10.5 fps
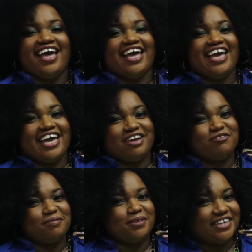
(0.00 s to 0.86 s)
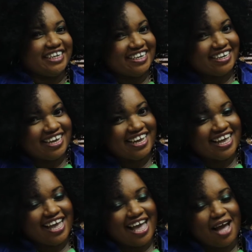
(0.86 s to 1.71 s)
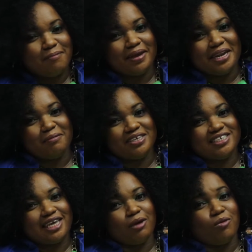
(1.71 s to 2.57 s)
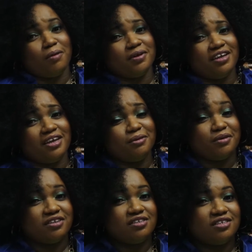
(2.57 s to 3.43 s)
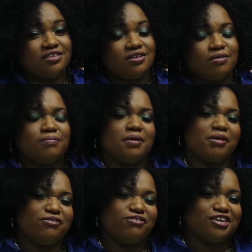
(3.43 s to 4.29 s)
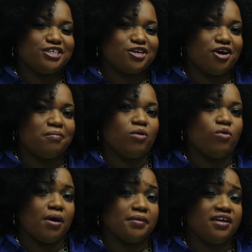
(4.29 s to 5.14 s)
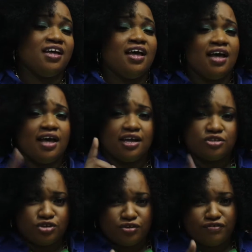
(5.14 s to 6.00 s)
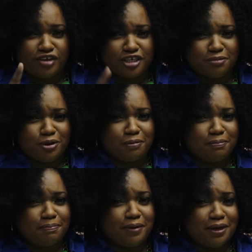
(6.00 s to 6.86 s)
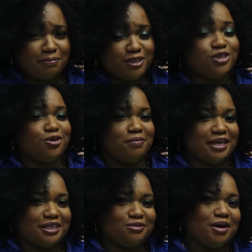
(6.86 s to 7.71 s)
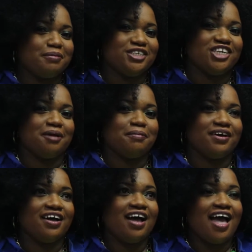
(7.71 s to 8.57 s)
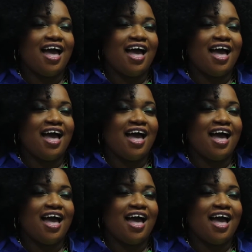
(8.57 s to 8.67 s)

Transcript: Hey everybody, my name is Cayawanna Edwards, but my friends call me Wama, and to you Facebook peeps, you know me as Wama Jammer.